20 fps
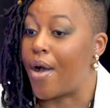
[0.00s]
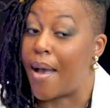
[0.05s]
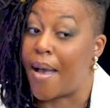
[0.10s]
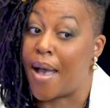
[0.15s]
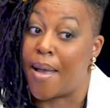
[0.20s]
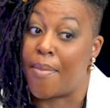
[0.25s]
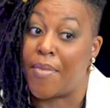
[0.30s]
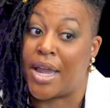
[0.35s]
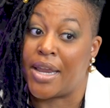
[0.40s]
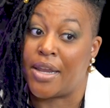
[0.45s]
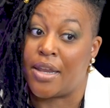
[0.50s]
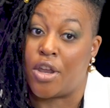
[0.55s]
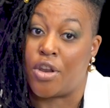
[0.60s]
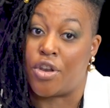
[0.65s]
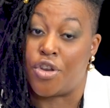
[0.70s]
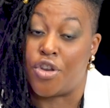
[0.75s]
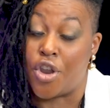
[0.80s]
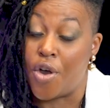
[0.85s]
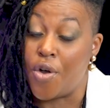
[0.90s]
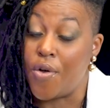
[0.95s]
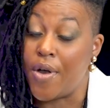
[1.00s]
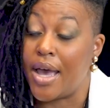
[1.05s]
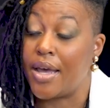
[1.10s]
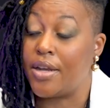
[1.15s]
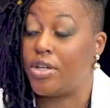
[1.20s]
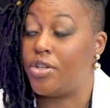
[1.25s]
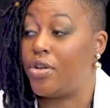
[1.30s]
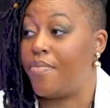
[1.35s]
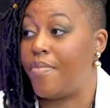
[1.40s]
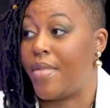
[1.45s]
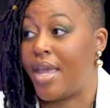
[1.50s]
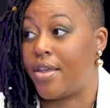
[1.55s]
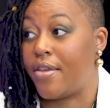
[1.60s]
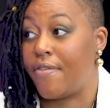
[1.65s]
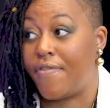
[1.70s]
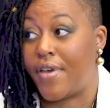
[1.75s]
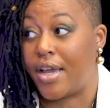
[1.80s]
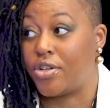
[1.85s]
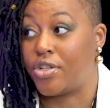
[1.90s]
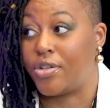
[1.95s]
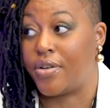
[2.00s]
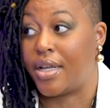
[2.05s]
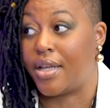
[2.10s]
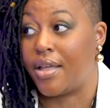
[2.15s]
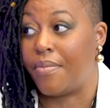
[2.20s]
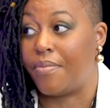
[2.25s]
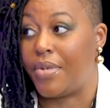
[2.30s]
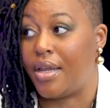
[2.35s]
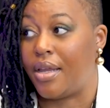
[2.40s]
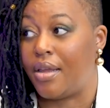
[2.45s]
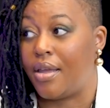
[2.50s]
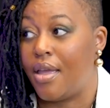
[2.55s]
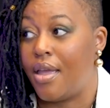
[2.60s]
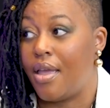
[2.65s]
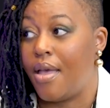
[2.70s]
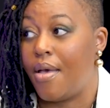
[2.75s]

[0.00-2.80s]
I might not know how to do a manufacturing company,